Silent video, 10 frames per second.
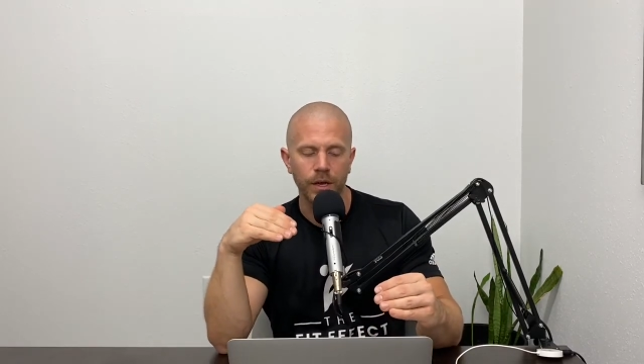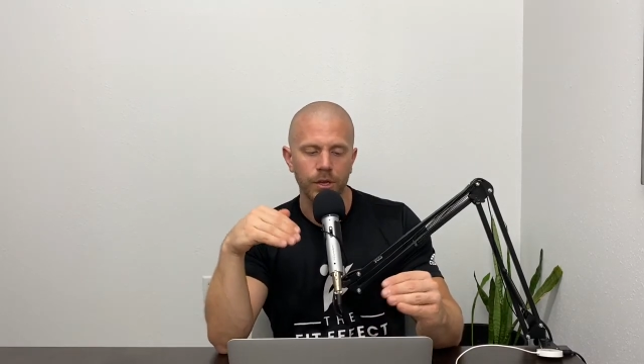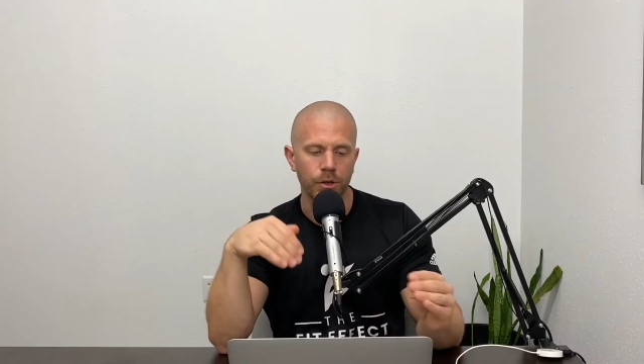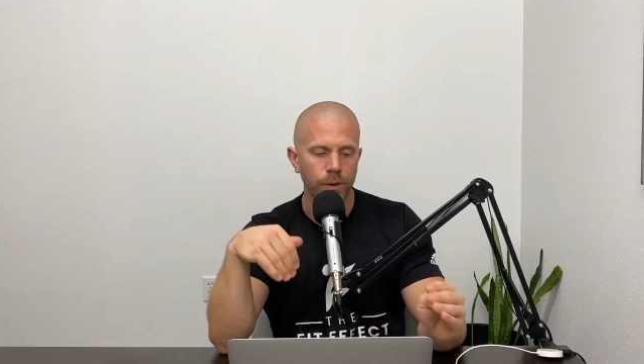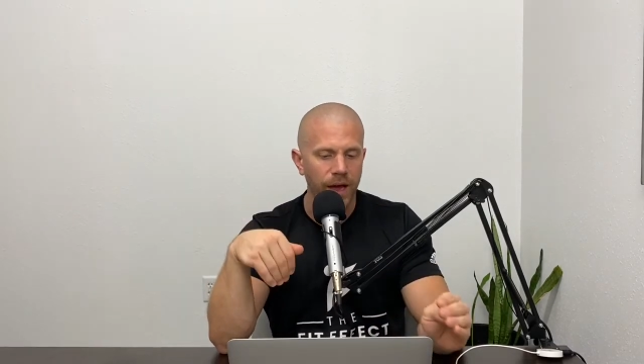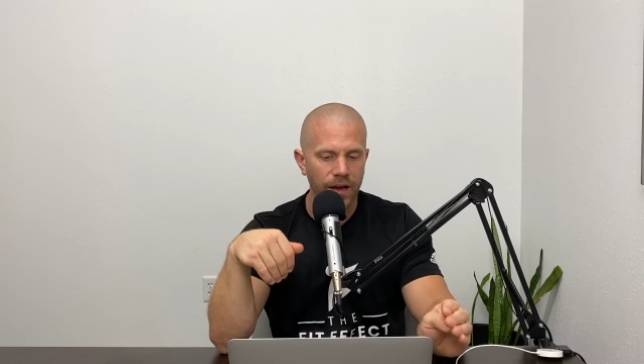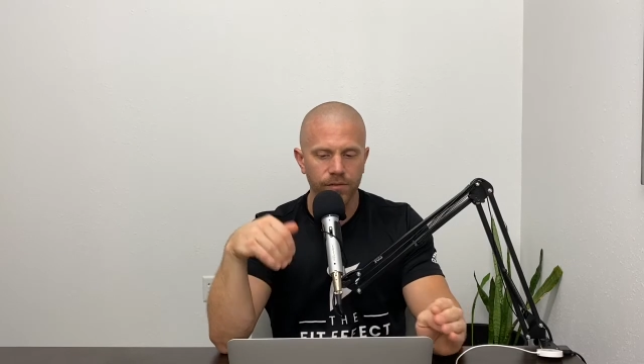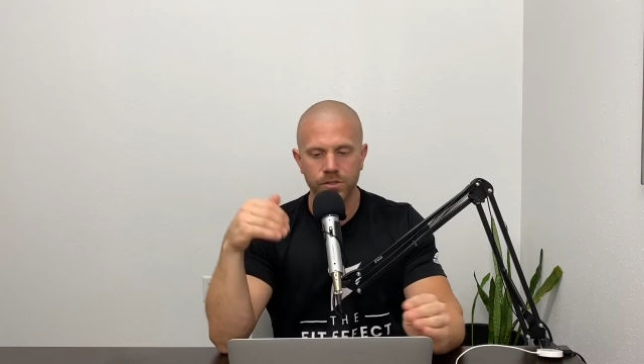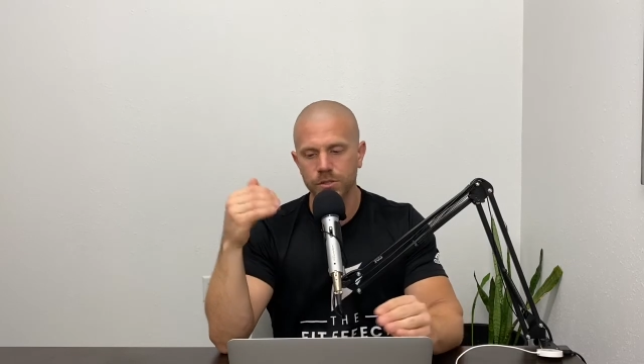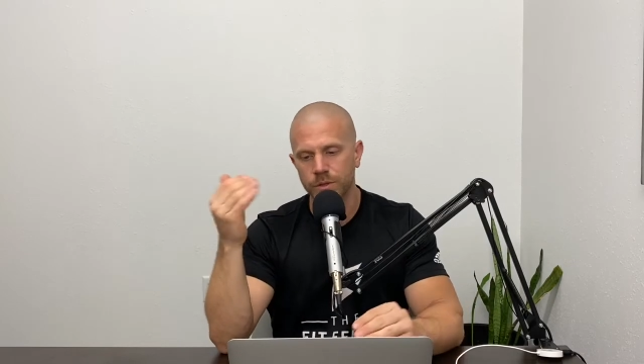you have
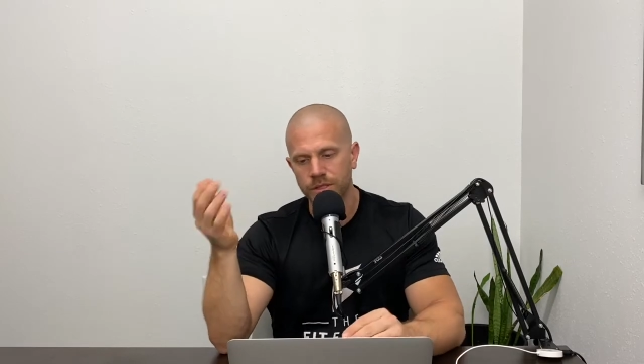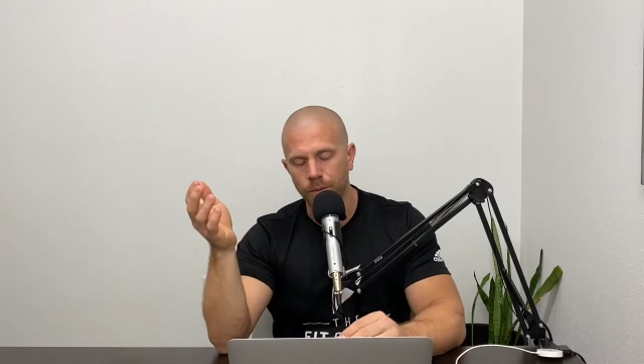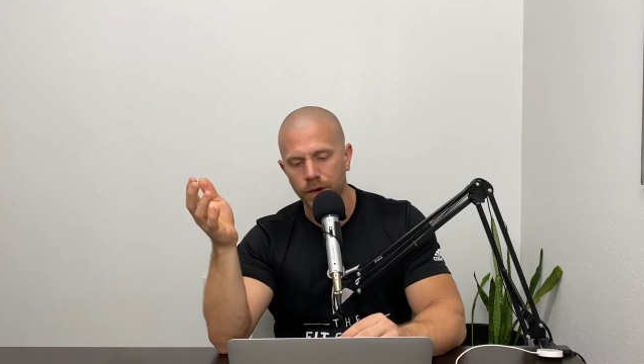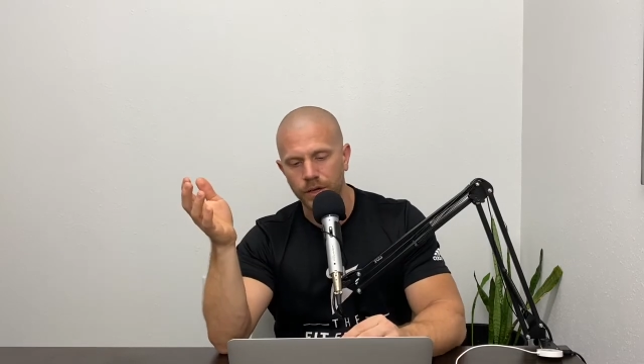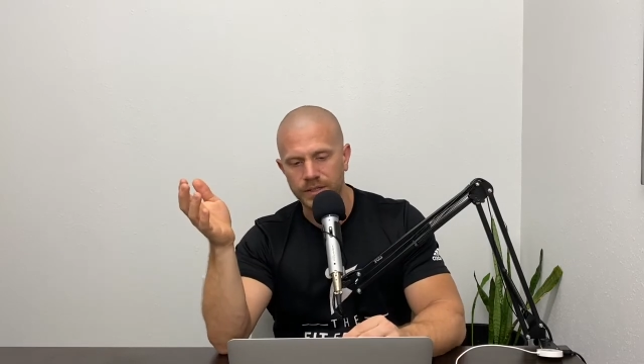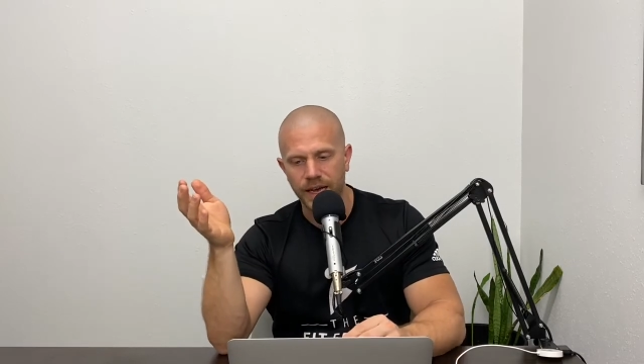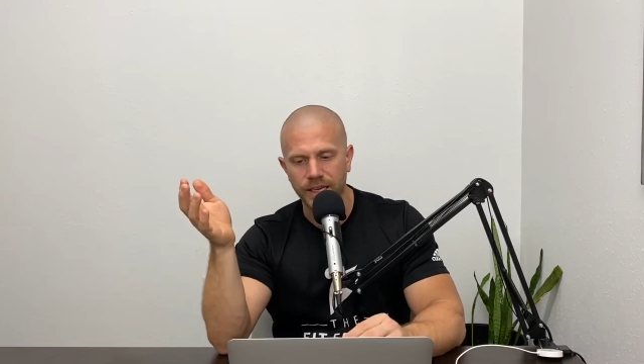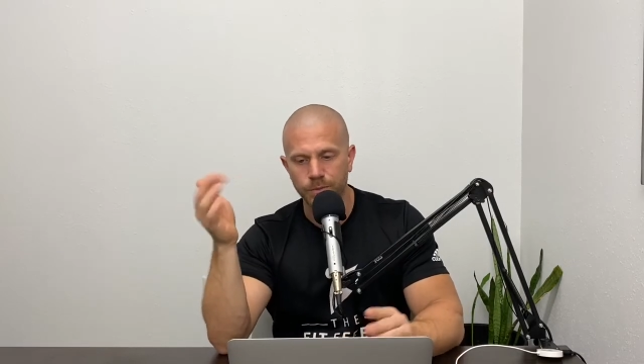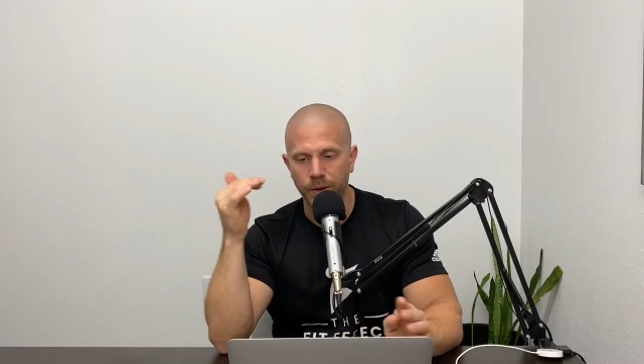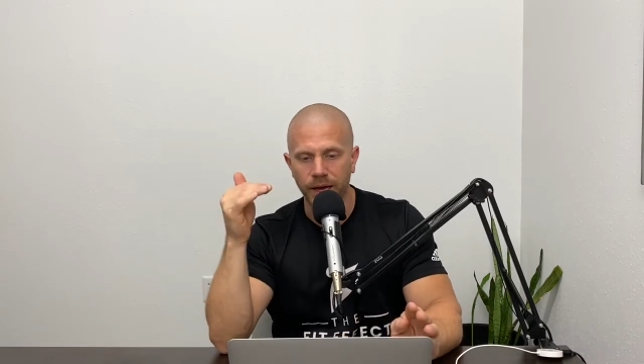versus what someone else
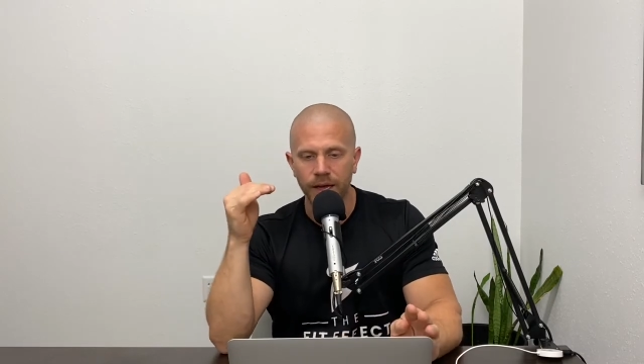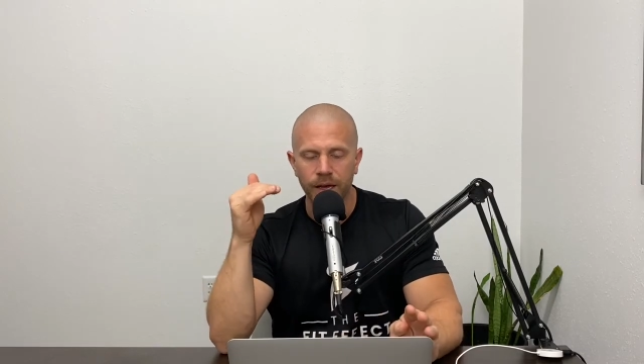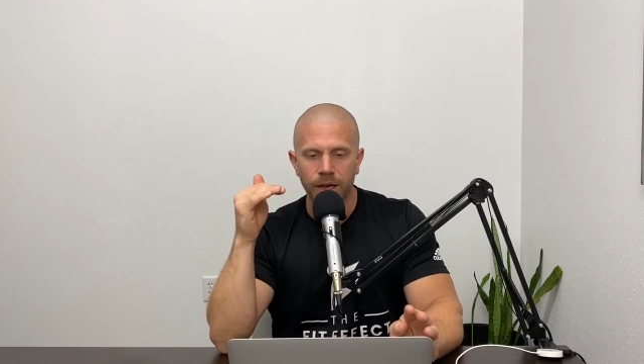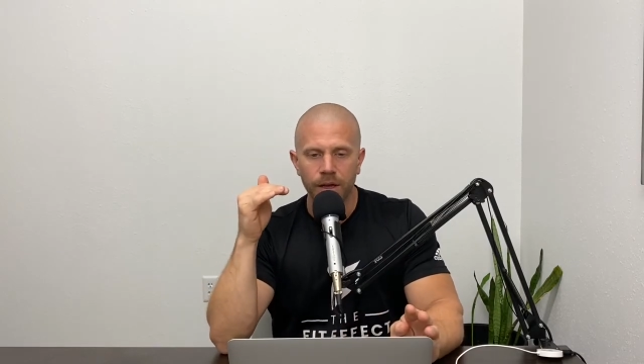has, but